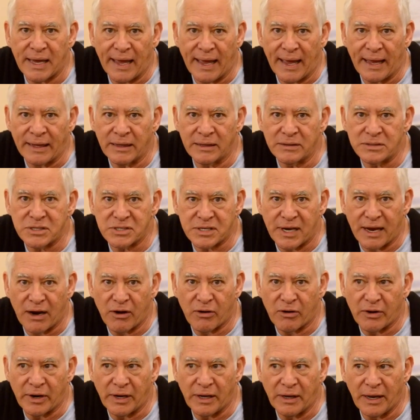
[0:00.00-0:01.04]
and
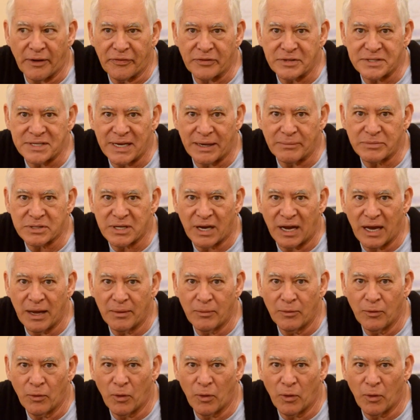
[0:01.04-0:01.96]
scary at the same time,